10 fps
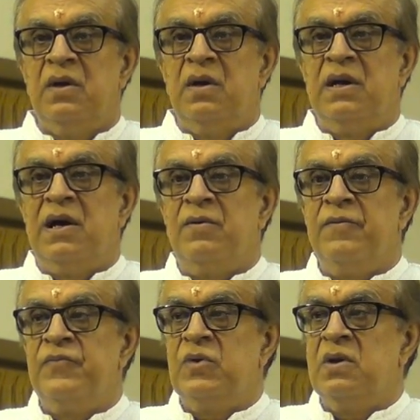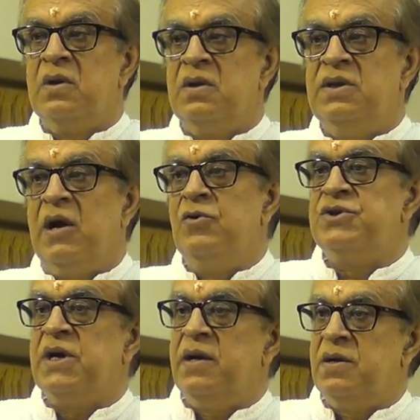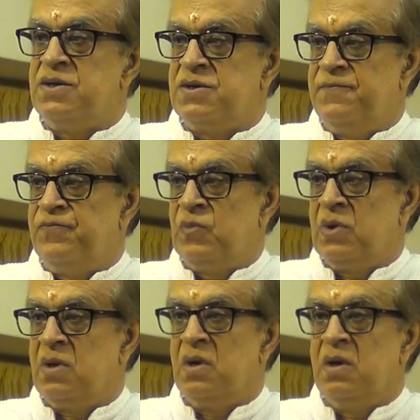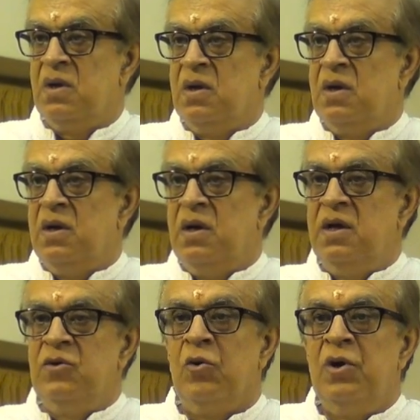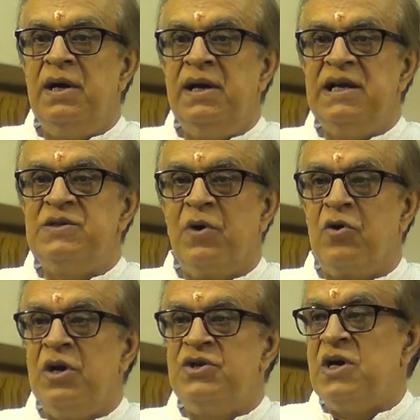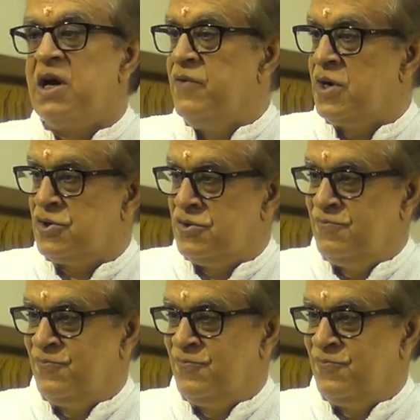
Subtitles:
Now, the outsiders in olden days were called Charvaks.